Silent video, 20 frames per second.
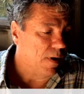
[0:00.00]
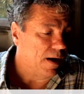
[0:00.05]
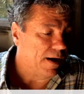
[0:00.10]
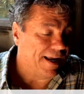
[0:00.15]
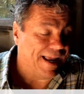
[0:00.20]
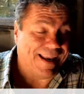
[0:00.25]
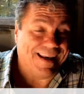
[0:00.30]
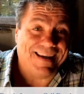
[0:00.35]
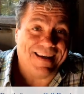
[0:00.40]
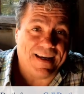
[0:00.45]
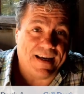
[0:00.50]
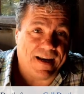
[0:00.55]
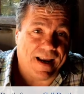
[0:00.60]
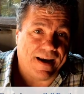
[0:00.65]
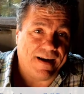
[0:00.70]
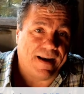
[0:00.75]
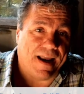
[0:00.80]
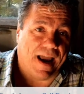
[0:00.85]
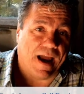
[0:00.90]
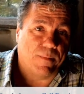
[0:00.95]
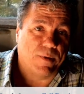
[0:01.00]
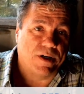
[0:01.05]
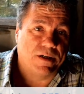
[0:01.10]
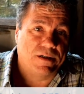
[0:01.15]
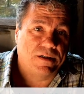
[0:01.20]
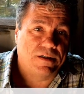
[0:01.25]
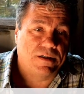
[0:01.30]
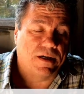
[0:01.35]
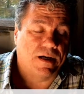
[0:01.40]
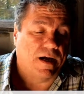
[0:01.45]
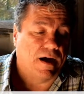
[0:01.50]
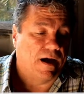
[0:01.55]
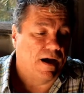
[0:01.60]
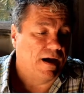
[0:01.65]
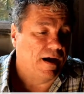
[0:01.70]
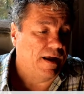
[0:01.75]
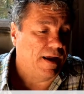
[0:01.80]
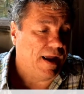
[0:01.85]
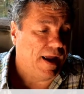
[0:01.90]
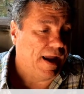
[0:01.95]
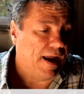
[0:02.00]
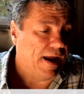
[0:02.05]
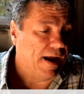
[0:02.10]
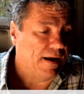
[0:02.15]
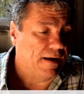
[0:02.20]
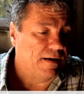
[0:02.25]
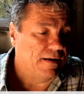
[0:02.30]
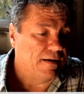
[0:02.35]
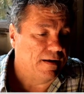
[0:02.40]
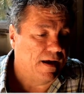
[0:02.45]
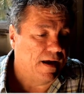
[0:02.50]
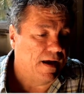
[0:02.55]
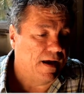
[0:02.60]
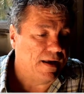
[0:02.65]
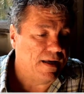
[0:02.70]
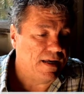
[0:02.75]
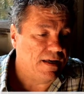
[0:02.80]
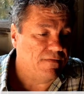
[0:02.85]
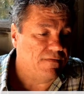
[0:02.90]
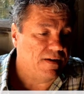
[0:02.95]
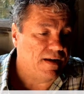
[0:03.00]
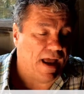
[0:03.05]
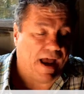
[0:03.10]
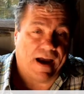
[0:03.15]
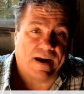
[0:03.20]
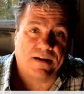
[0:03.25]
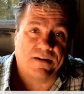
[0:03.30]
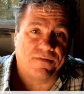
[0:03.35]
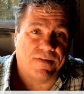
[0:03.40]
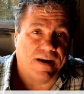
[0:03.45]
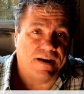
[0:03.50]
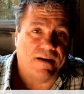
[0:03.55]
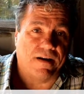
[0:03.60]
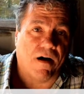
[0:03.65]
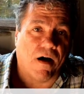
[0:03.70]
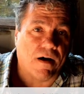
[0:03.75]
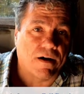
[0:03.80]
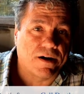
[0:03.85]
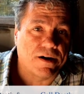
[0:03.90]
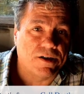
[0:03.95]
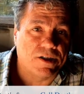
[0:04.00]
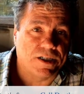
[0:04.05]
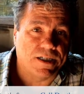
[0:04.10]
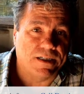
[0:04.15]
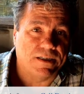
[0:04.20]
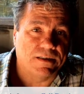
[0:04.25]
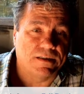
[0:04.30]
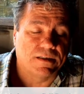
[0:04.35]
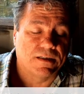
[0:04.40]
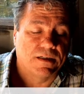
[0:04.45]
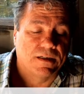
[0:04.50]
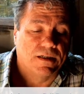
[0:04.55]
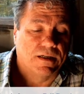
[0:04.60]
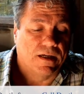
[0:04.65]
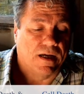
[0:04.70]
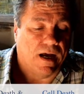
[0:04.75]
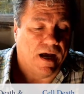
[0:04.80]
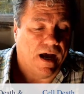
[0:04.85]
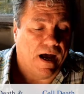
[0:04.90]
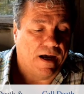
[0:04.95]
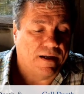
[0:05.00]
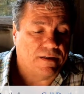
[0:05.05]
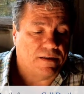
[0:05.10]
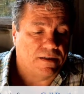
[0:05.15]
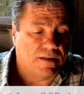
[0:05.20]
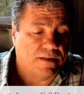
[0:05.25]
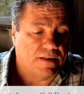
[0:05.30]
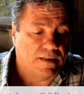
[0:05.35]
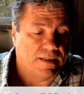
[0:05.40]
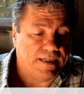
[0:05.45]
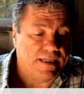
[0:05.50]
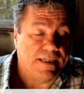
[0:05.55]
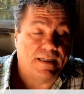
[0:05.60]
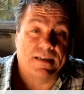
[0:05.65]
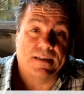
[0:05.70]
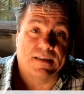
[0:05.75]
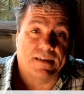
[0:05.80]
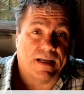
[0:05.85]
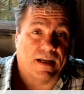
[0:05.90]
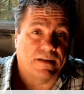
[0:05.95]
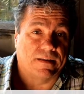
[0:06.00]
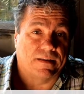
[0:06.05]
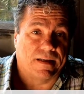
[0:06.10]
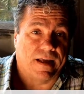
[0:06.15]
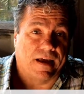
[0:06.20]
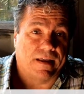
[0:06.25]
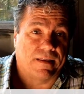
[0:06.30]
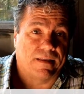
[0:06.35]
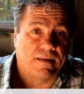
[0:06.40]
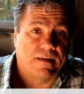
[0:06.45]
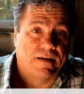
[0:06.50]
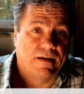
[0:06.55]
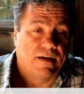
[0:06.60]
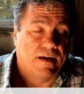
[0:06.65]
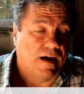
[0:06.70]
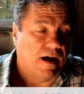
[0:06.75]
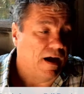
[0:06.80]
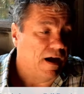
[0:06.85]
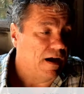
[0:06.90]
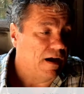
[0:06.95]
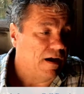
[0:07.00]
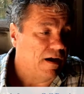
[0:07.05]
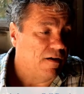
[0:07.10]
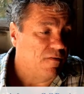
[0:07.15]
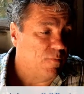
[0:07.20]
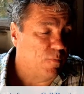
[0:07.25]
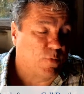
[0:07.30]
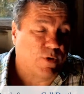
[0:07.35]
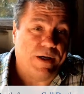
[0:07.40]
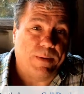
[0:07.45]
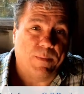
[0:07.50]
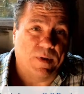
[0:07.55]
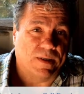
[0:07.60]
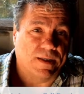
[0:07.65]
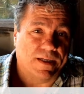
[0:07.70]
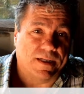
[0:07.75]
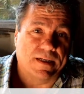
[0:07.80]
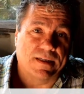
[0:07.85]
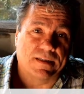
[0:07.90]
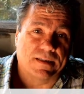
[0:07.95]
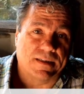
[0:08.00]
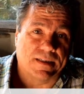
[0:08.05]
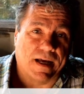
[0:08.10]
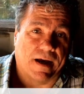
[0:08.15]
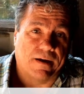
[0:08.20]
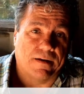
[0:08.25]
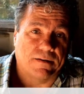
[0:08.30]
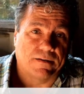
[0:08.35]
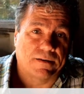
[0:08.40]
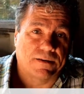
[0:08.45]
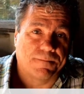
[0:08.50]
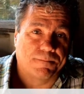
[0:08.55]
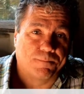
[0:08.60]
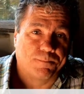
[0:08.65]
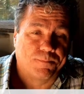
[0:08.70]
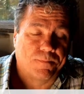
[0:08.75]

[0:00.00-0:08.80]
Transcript: again, DNA damage and even activated oncogenes to lead to cell death of premalignant cells.